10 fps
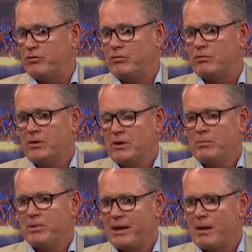person
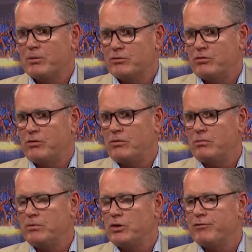being able
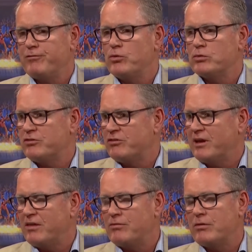to, you know,
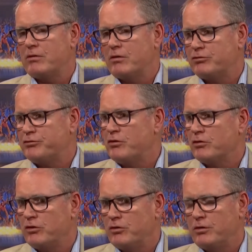forge together a
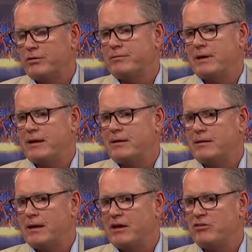strong unit,
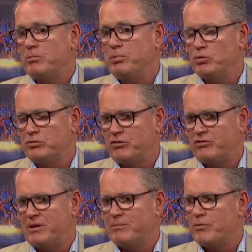and you build
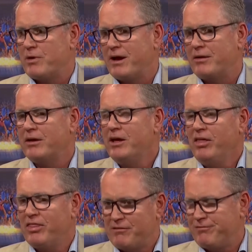your team around
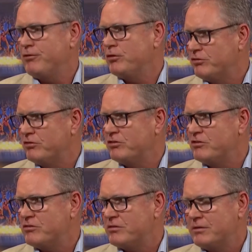that first
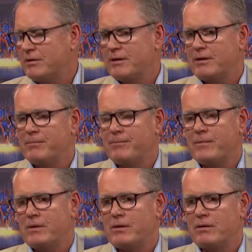decision.
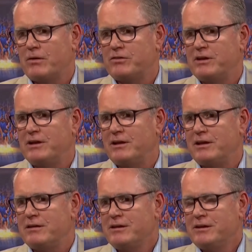
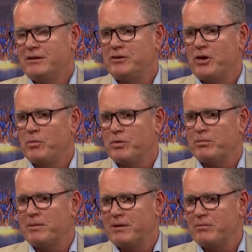Ideally, you don't
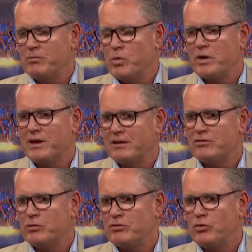want to be
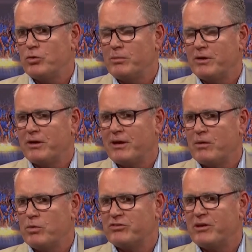walking into a tournament,
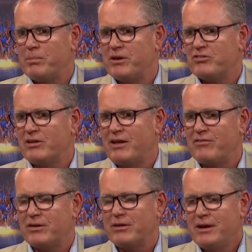okay, what's our best
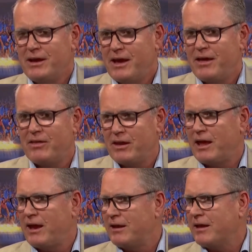11, and
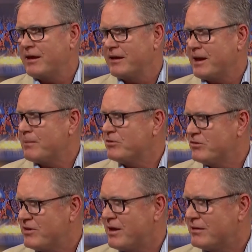then handing out a
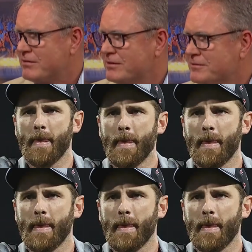captain's hat.